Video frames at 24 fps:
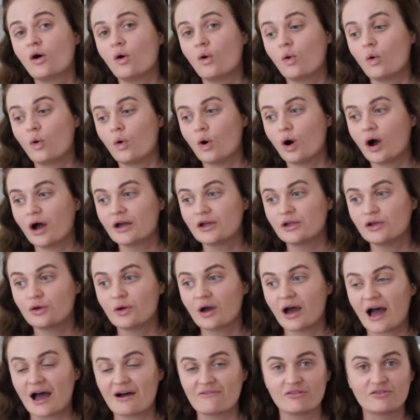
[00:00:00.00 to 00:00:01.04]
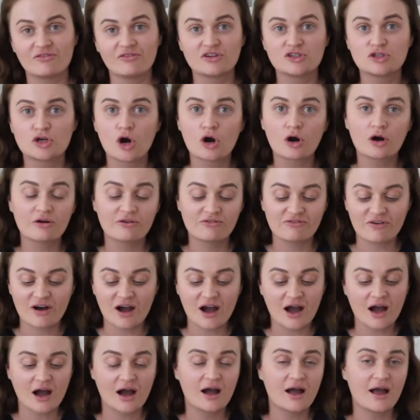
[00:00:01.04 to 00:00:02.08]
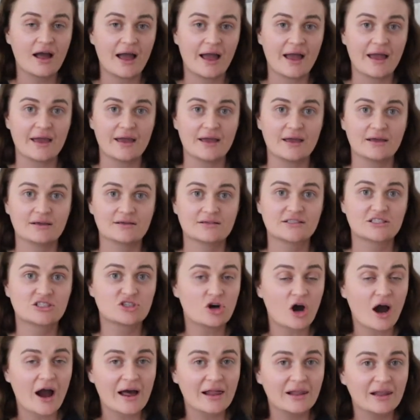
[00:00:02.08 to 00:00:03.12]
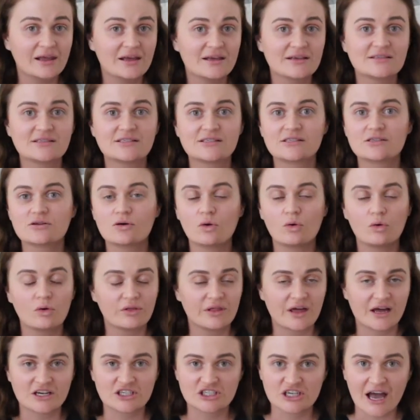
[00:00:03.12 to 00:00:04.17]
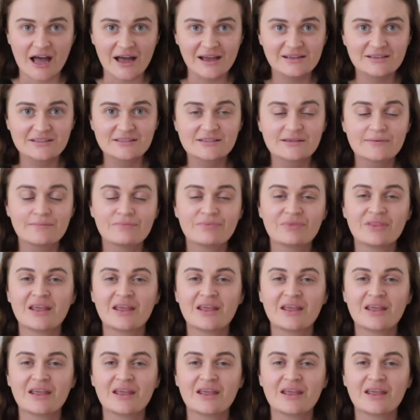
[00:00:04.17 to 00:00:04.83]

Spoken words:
or you have a photographer, a stylist, all that jazz,